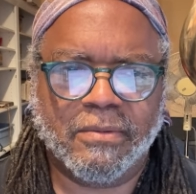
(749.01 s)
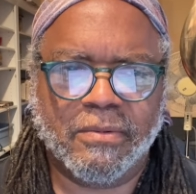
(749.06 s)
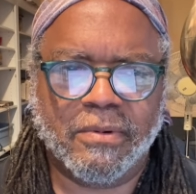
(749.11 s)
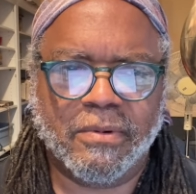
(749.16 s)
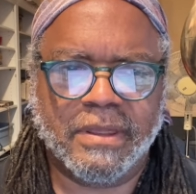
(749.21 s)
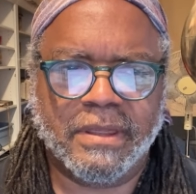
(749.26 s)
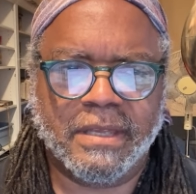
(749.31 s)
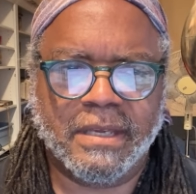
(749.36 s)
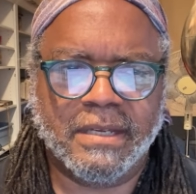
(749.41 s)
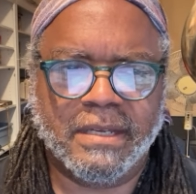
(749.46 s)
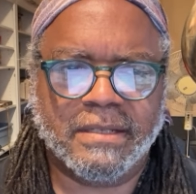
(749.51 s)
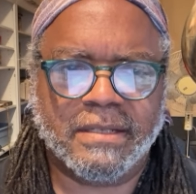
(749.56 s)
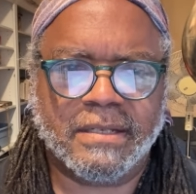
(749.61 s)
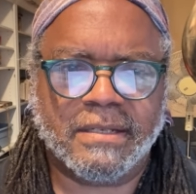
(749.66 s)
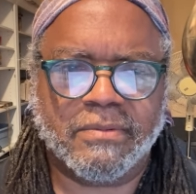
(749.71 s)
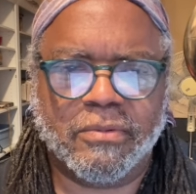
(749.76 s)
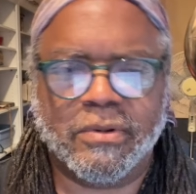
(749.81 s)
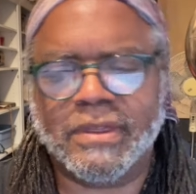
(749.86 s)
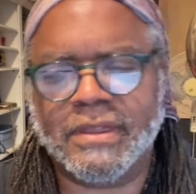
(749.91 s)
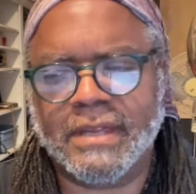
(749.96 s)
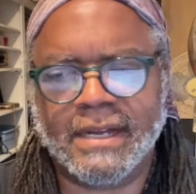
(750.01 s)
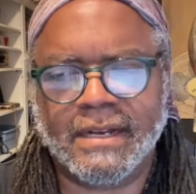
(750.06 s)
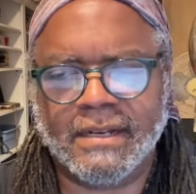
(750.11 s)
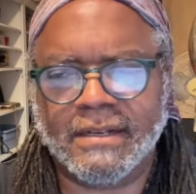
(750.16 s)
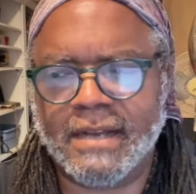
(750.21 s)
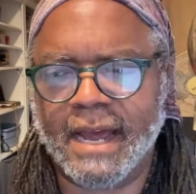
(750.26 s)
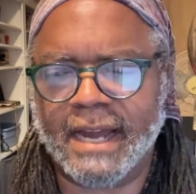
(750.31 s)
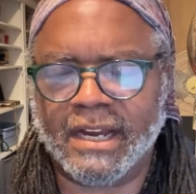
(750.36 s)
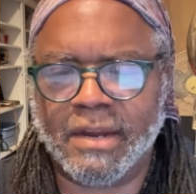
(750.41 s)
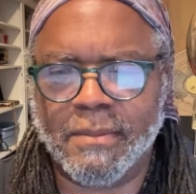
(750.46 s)
with his with
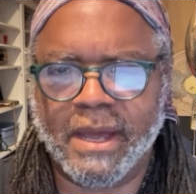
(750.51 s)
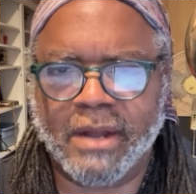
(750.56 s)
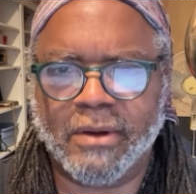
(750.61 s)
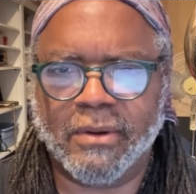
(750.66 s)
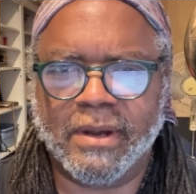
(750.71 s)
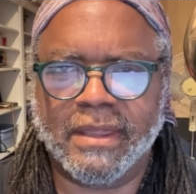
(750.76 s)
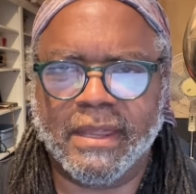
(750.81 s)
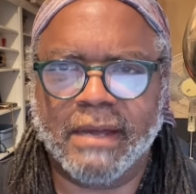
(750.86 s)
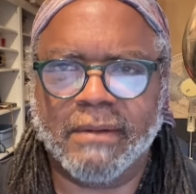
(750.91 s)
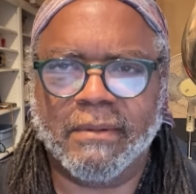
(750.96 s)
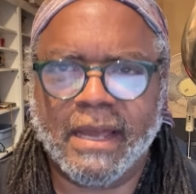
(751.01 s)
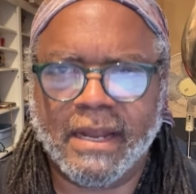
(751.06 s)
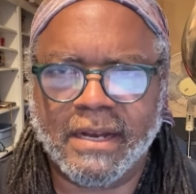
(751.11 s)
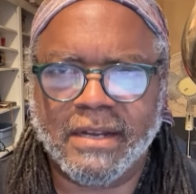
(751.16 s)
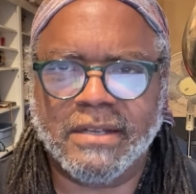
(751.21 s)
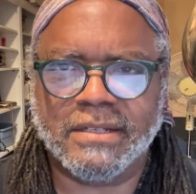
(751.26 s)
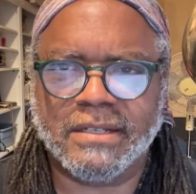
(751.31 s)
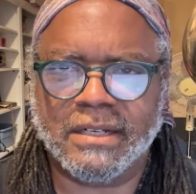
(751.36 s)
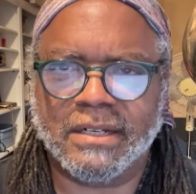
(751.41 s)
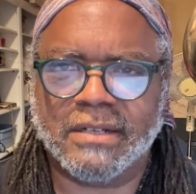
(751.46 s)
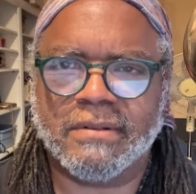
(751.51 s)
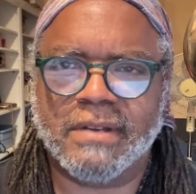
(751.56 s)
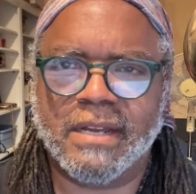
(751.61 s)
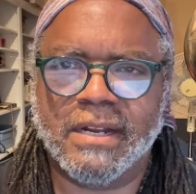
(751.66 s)
that documentary that and his